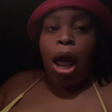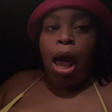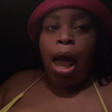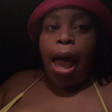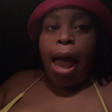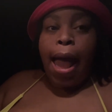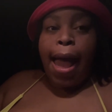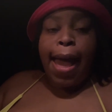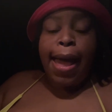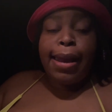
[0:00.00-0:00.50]

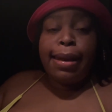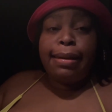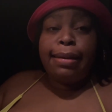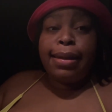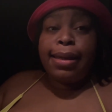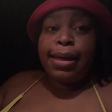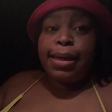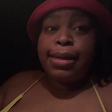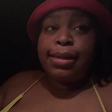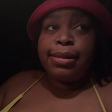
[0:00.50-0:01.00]
at
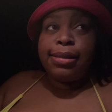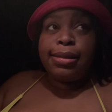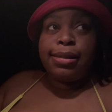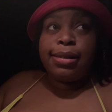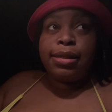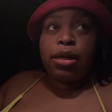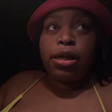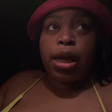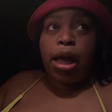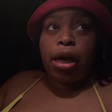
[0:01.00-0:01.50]
least
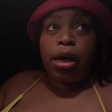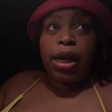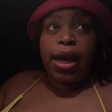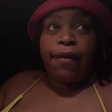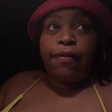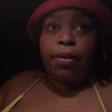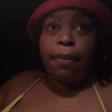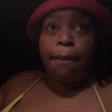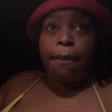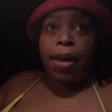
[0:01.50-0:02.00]
they're not going to
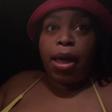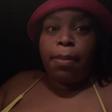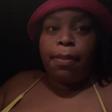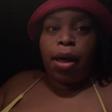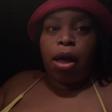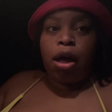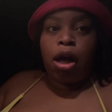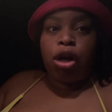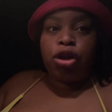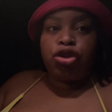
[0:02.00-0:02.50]
have to make my
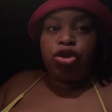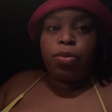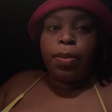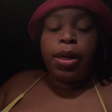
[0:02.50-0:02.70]
costume.